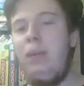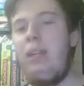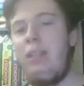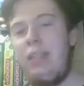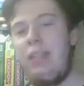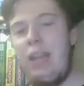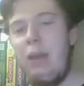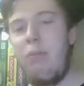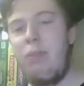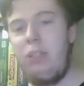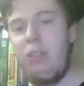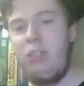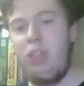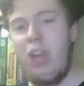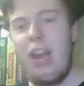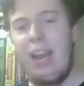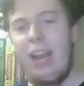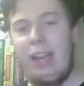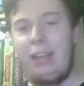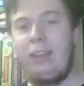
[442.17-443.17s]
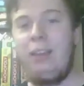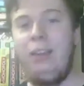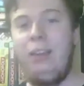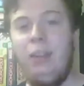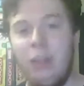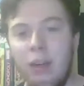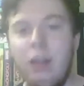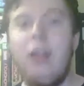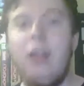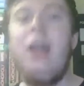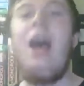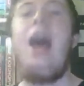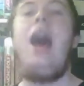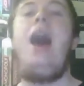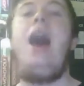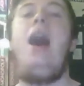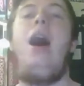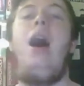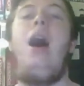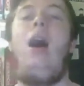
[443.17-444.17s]
as Captain Jack.
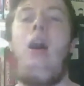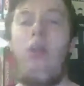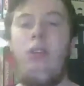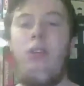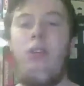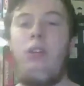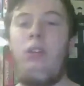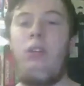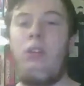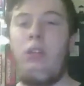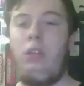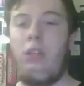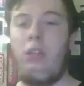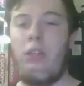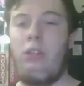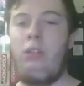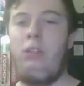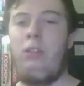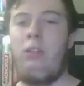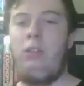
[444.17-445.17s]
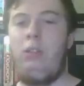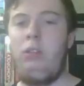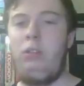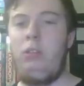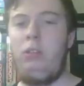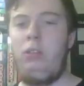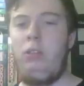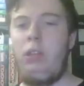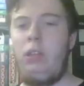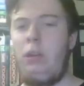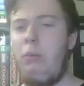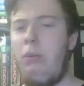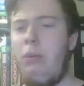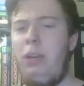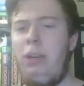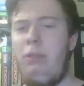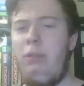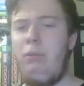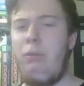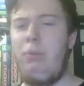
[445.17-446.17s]
Harkness. I
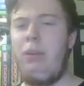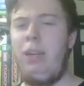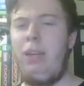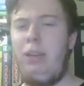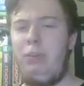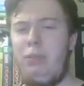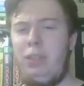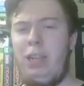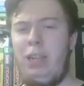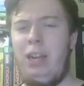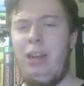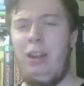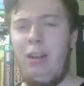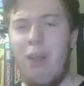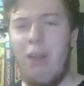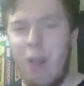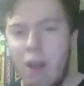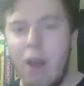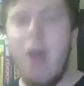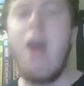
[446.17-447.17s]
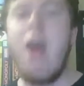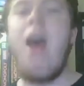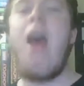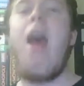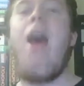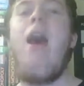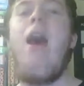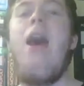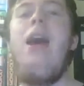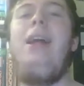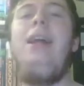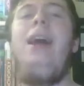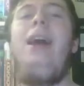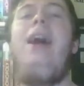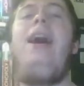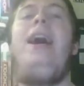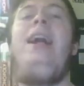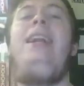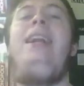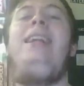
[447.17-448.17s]
believe you can answer that.
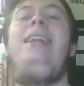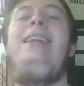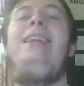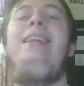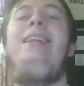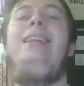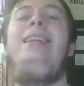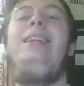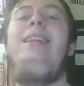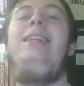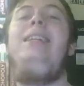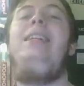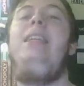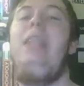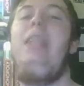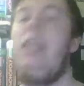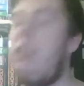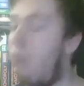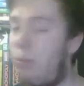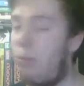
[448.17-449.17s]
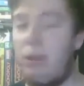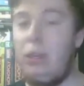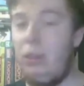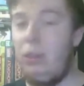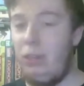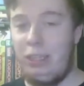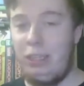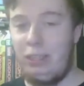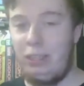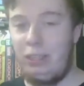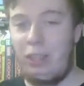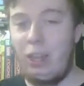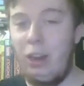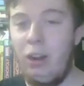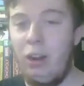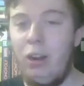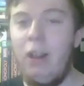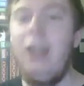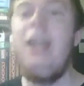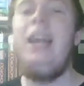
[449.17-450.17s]
And let's be honest,
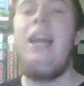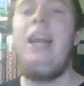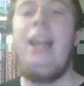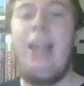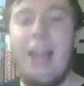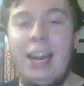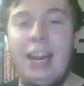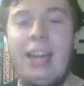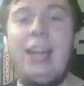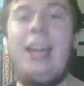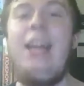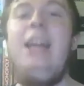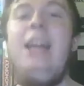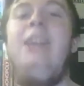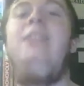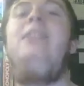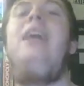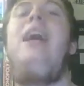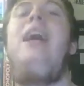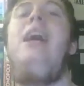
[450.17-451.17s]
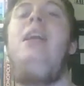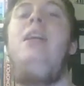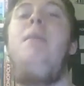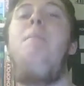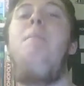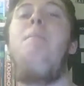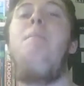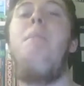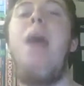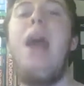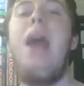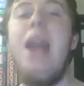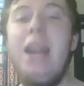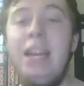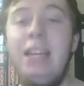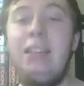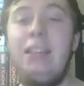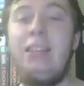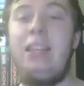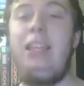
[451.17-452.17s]
he is an
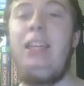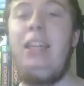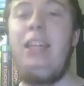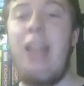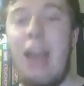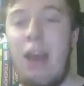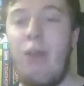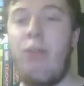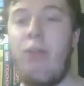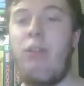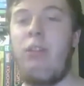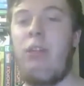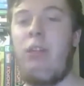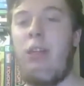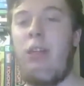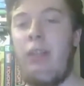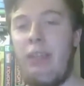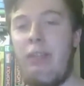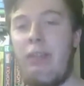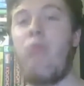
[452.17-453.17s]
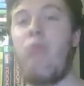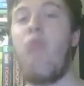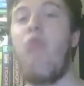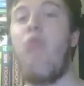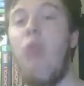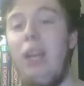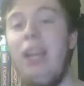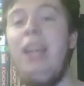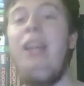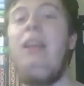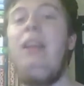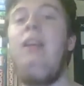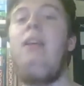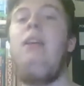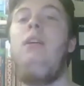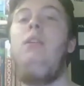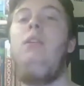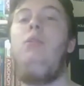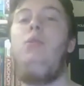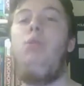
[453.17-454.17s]
amazing character. He really,
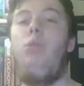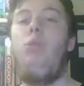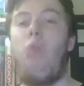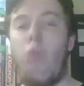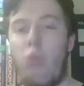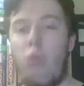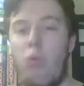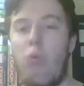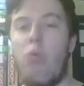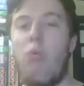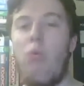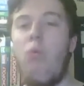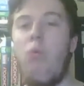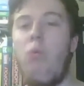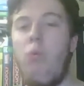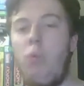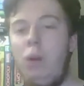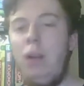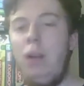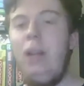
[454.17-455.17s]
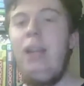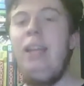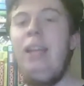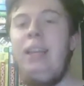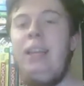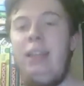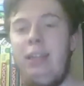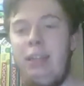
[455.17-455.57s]
really